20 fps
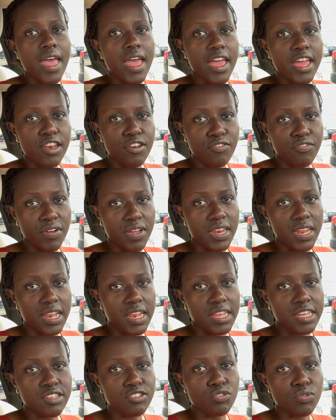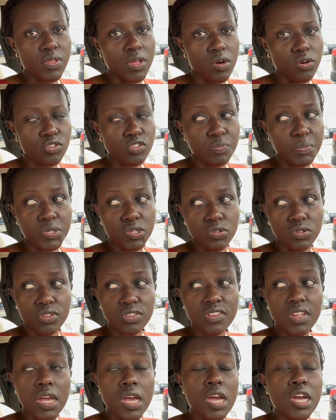and finally into the
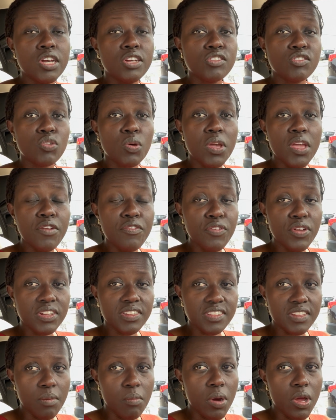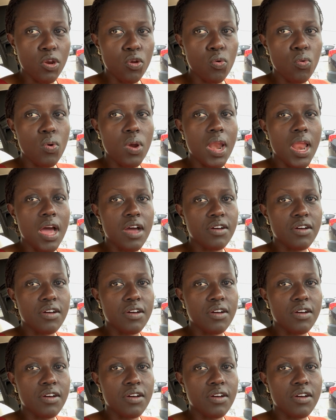hospitals. So if you're someone who